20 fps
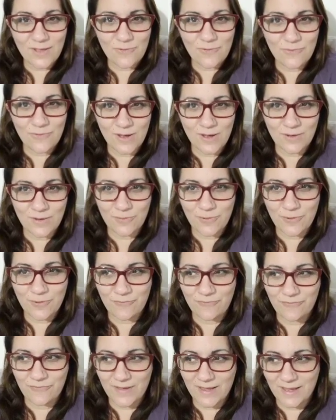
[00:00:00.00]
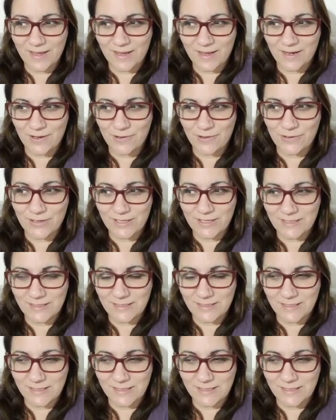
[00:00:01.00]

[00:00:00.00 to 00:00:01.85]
one more thing I noticed